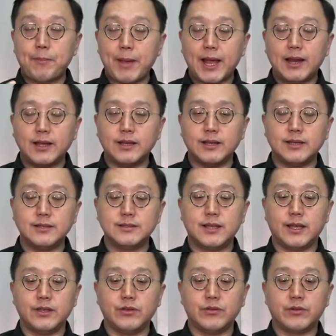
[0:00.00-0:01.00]
palate is
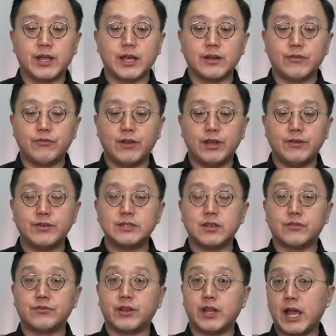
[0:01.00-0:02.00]
that you get the flavors
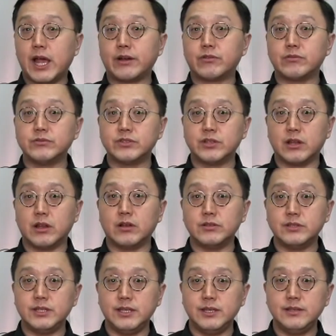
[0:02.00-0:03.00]
of the high-grown
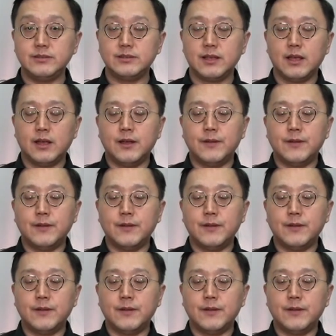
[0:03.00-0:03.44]
Ceylon teas